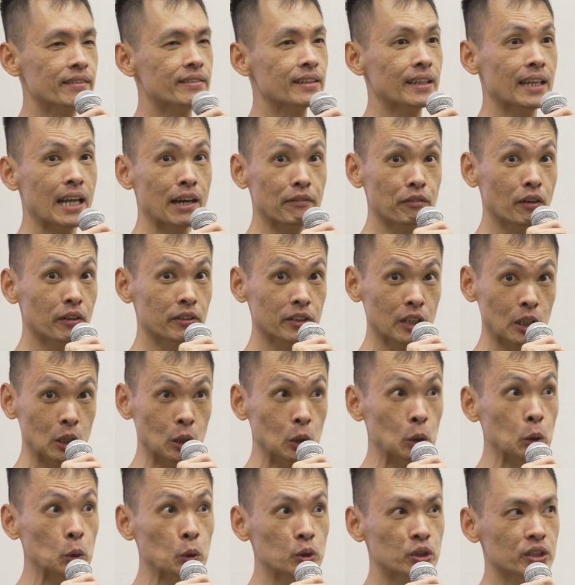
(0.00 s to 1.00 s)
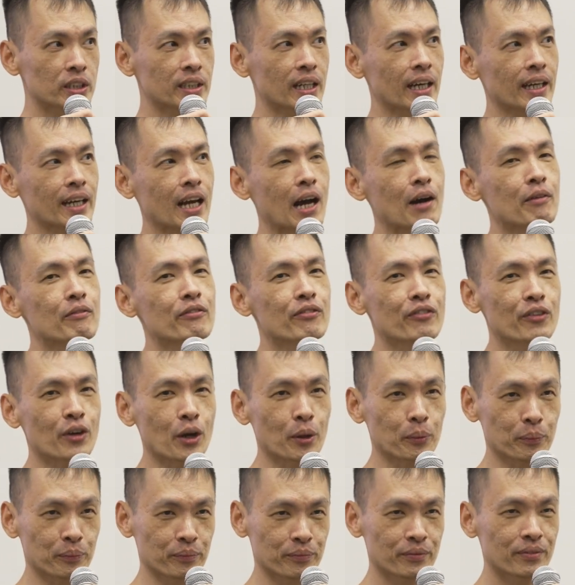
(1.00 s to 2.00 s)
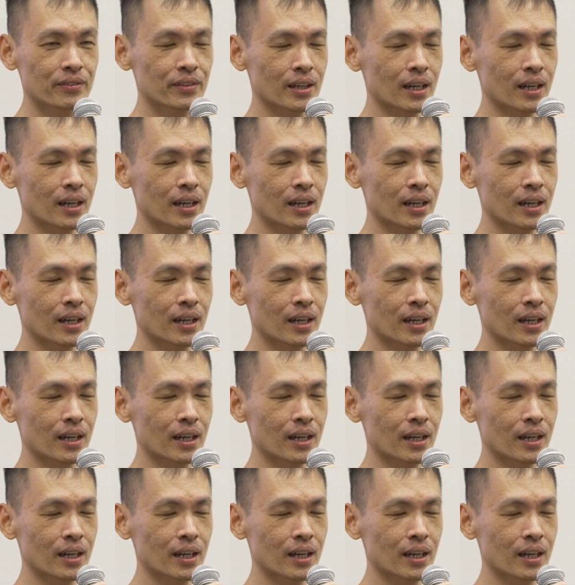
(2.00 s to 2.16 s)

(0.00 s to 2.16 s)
the level of delusion I come from